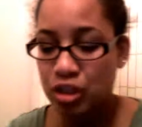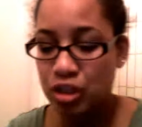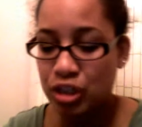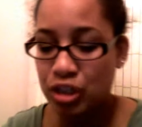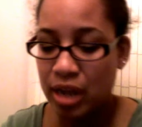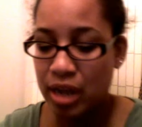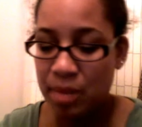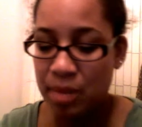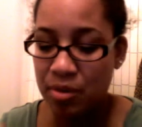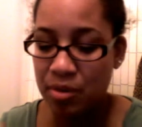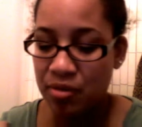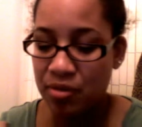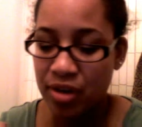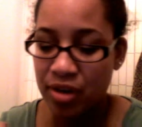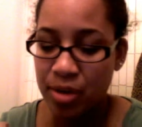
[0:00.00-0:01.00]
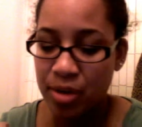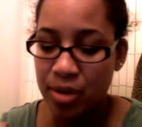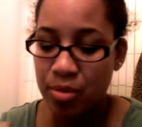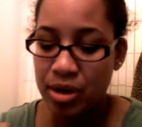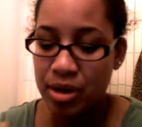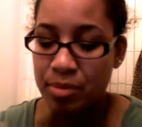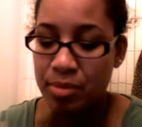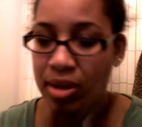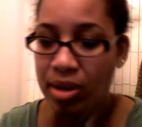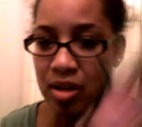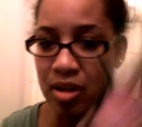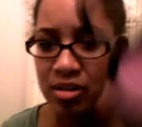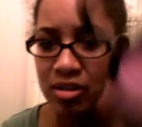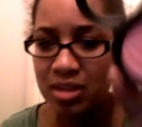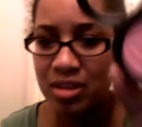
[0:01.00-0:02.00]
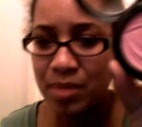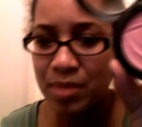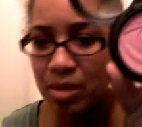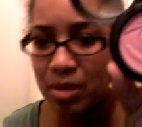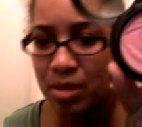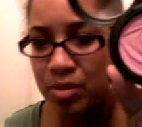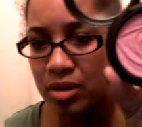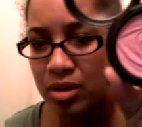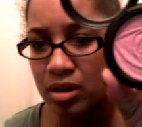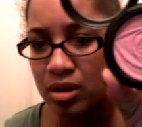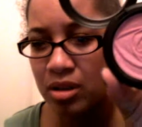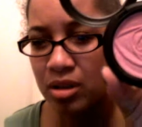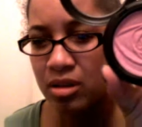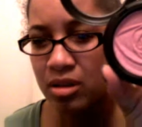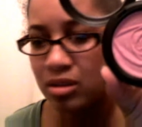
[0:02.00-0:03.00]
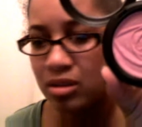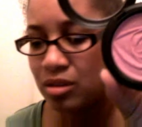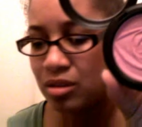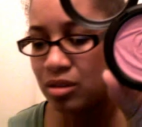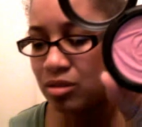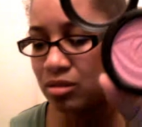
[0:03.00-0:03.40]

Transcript: shape, a very pretty pink color. It's coming up a little